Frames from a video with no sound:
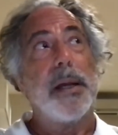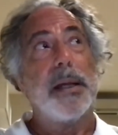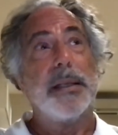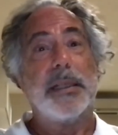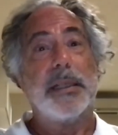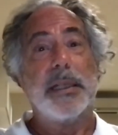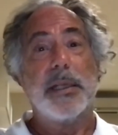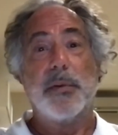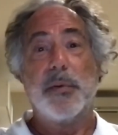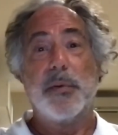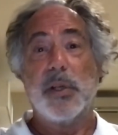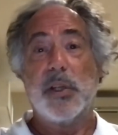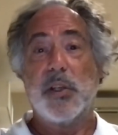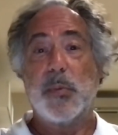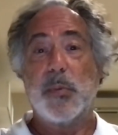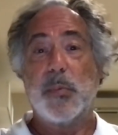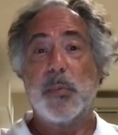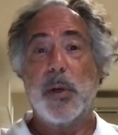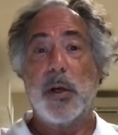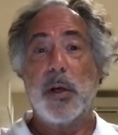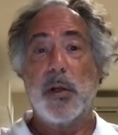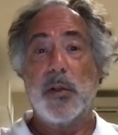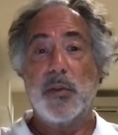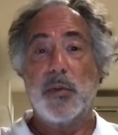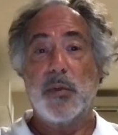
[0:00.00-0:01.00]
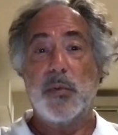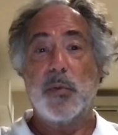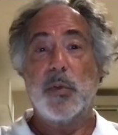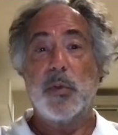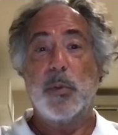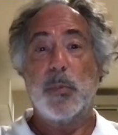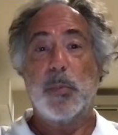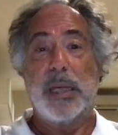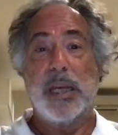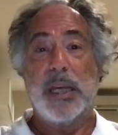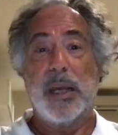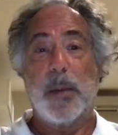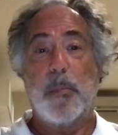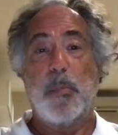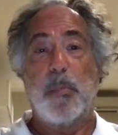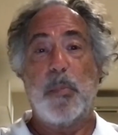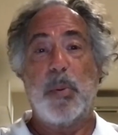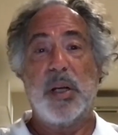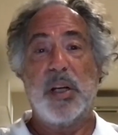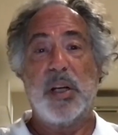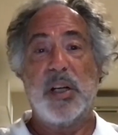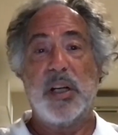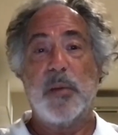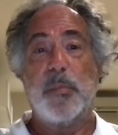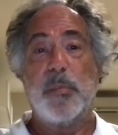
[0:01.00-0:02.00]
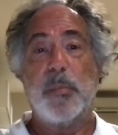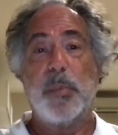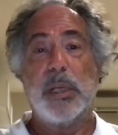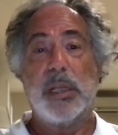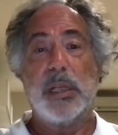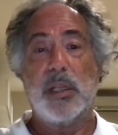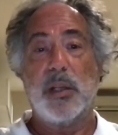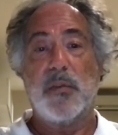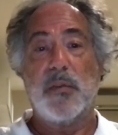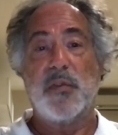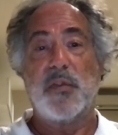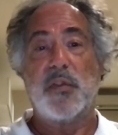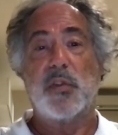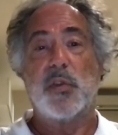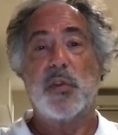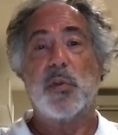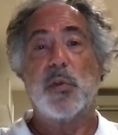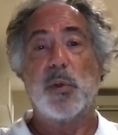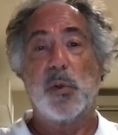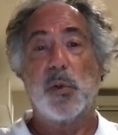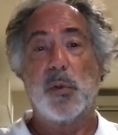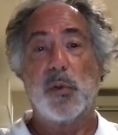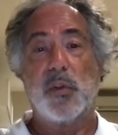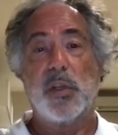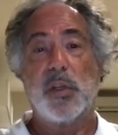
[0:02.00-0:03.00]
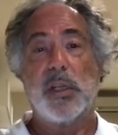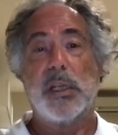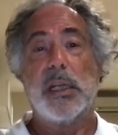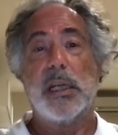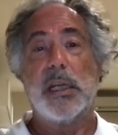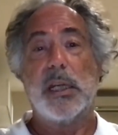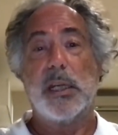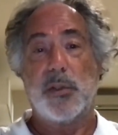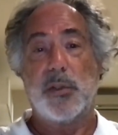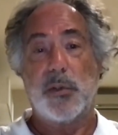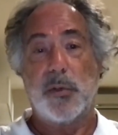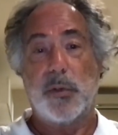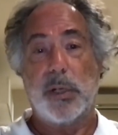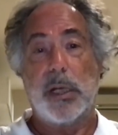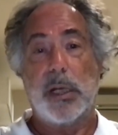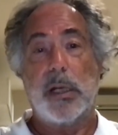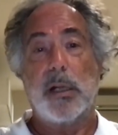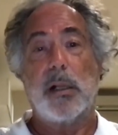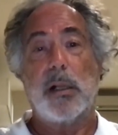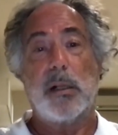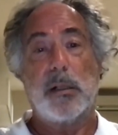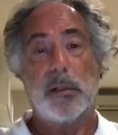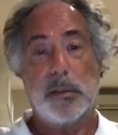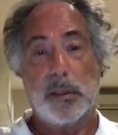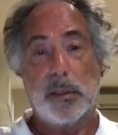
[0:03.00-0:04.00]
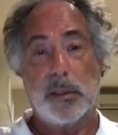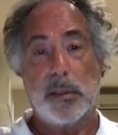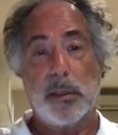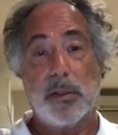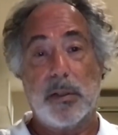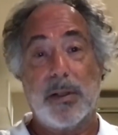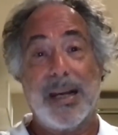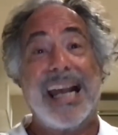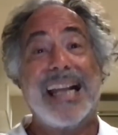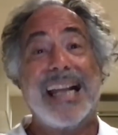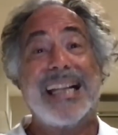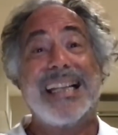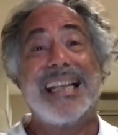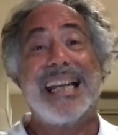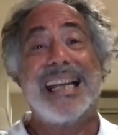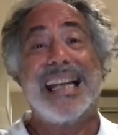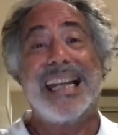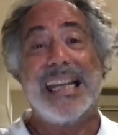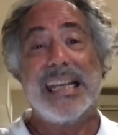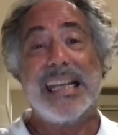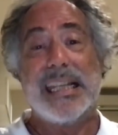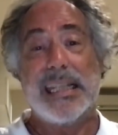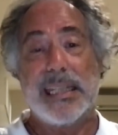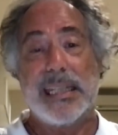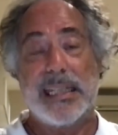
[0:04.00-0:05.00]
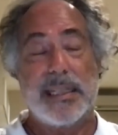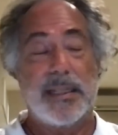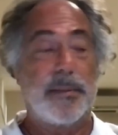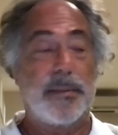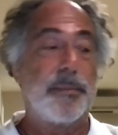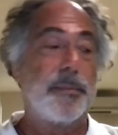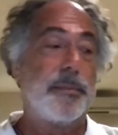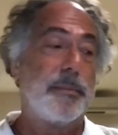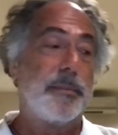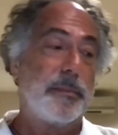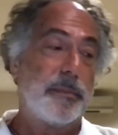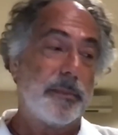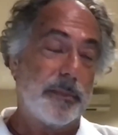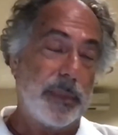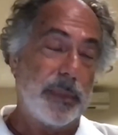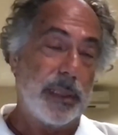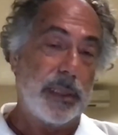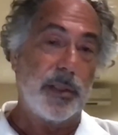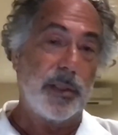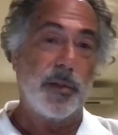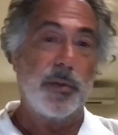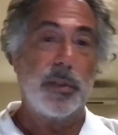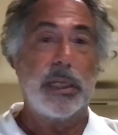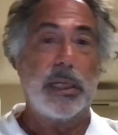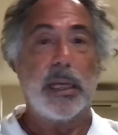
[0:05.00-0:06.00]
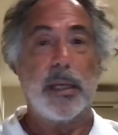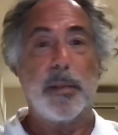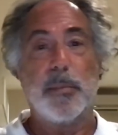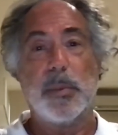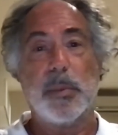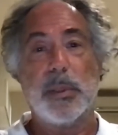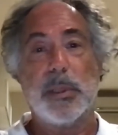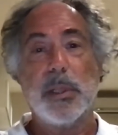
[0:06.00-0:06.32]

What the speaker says: the response would be a pyramid of schools in Israel, at least. But okay,